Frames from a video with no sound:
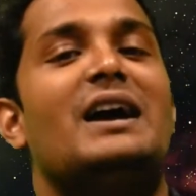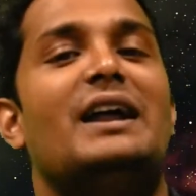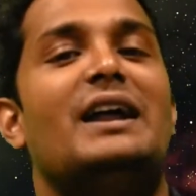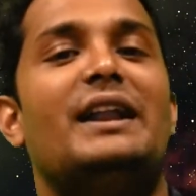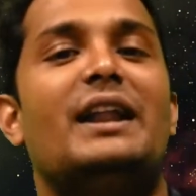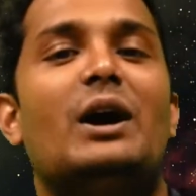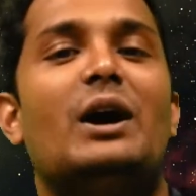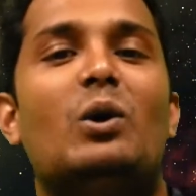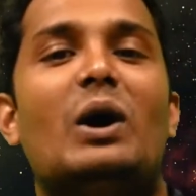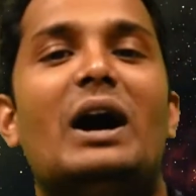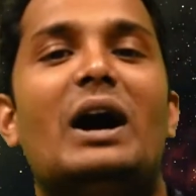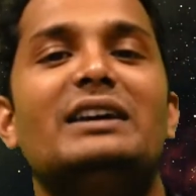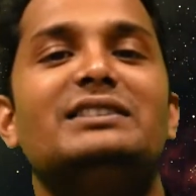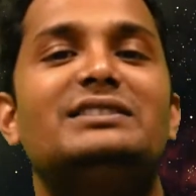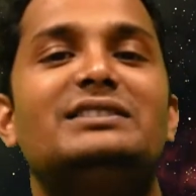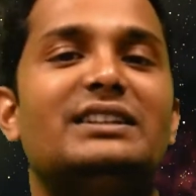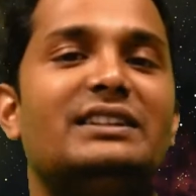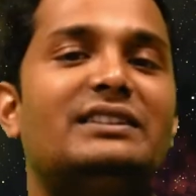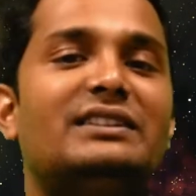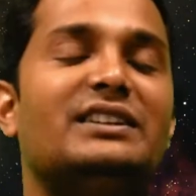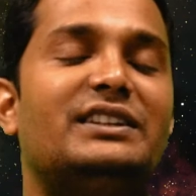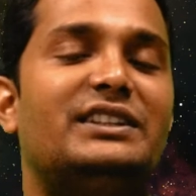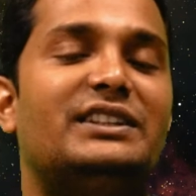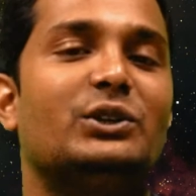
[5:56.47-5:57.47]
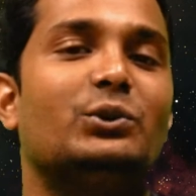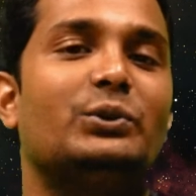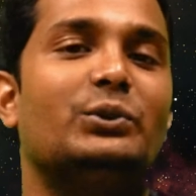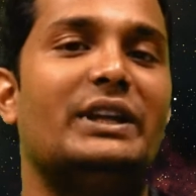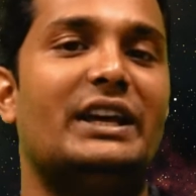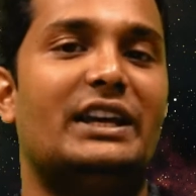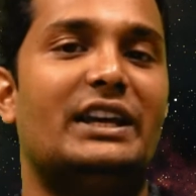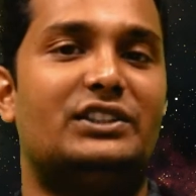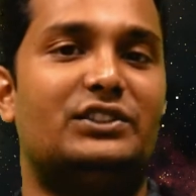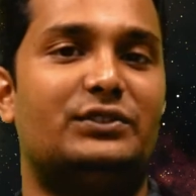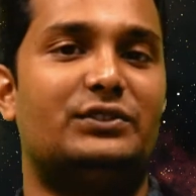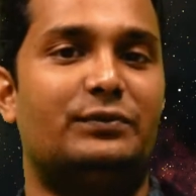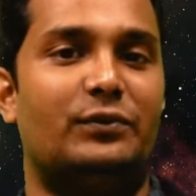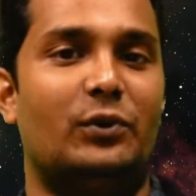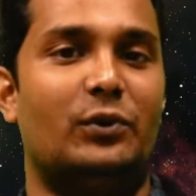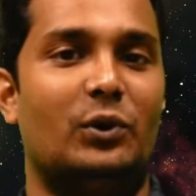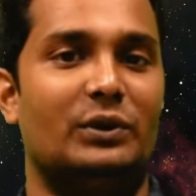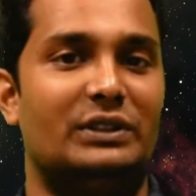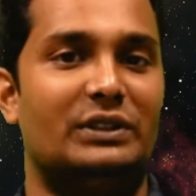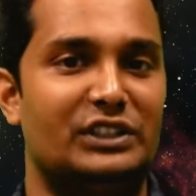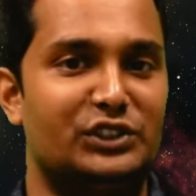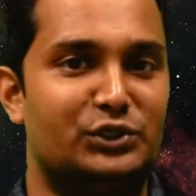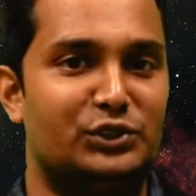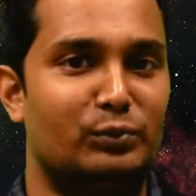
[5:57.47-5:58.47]
Now I said the due dates
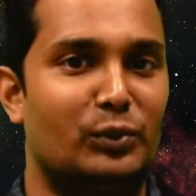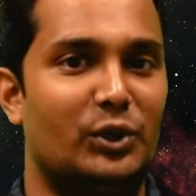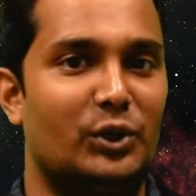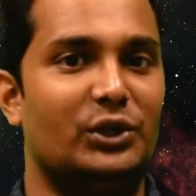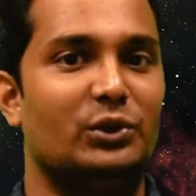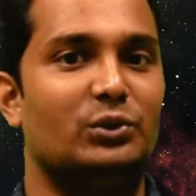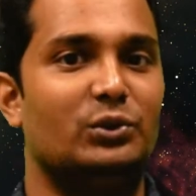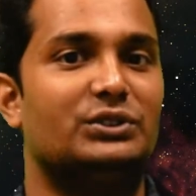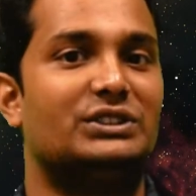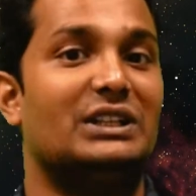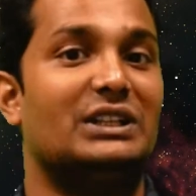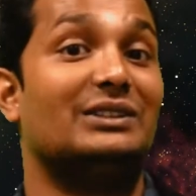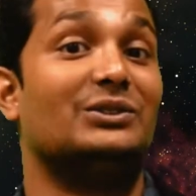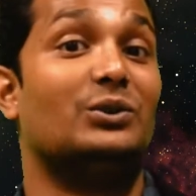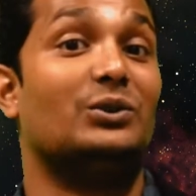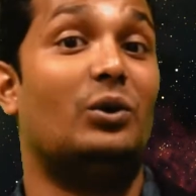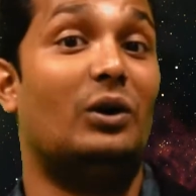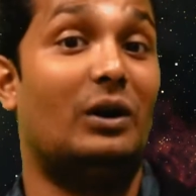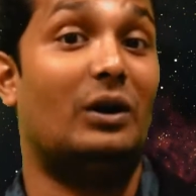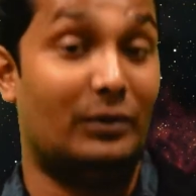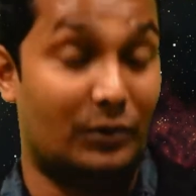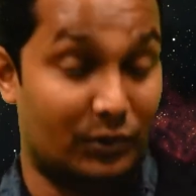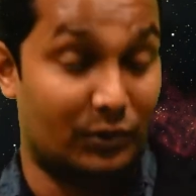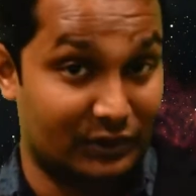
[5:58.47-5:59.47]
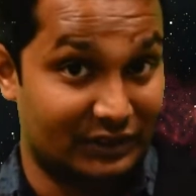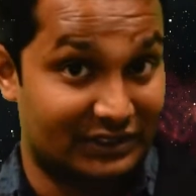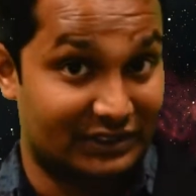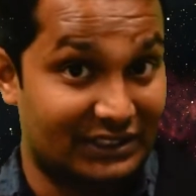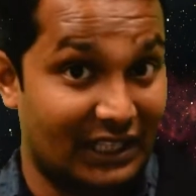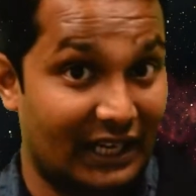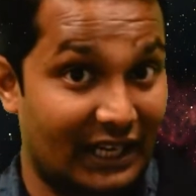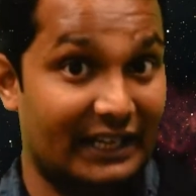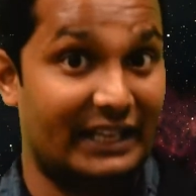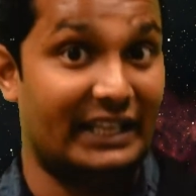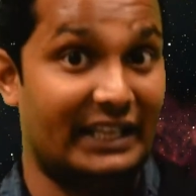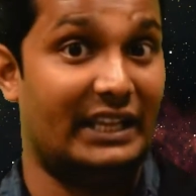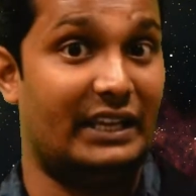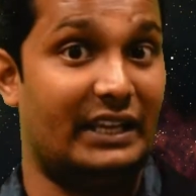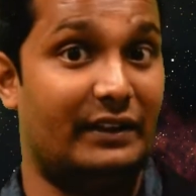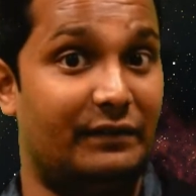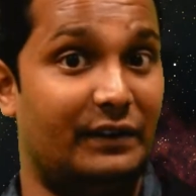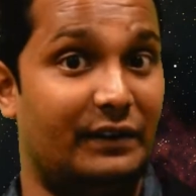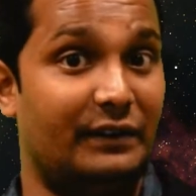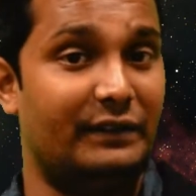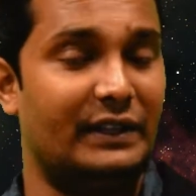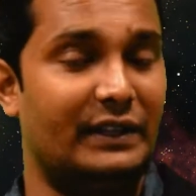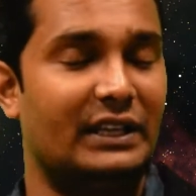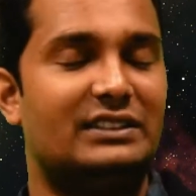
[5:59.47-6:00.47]
for these modules are on Sunday,
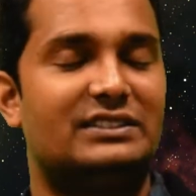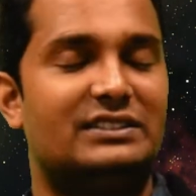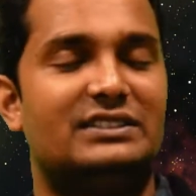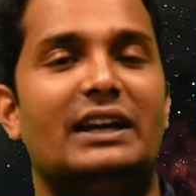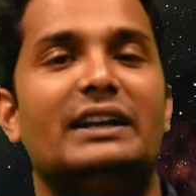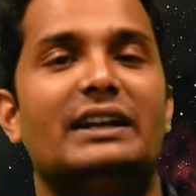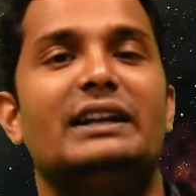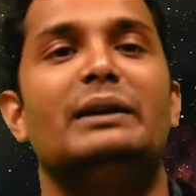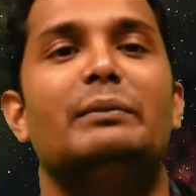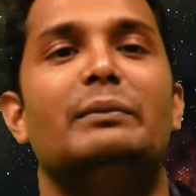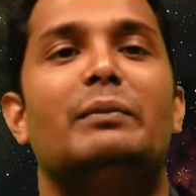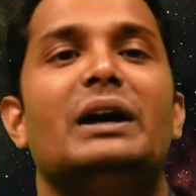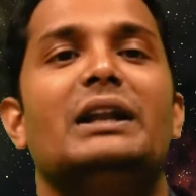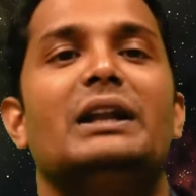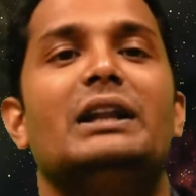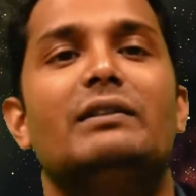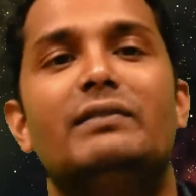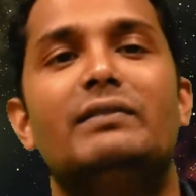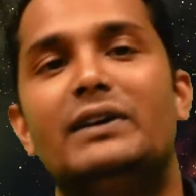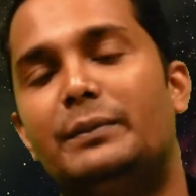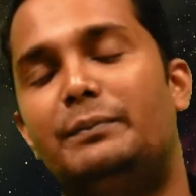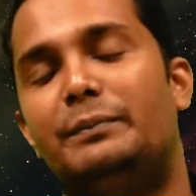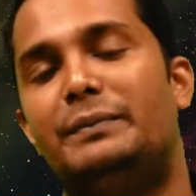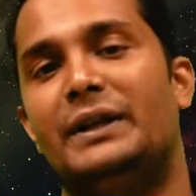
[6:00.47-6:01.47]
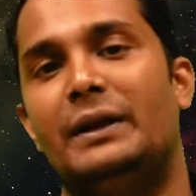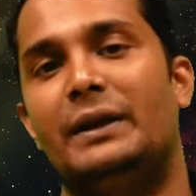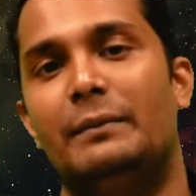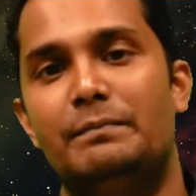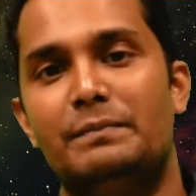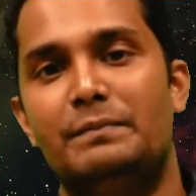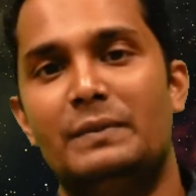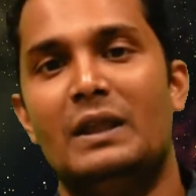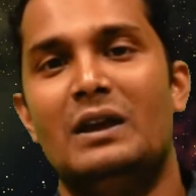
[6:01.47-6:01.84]
every week Sunday by 11 p.m.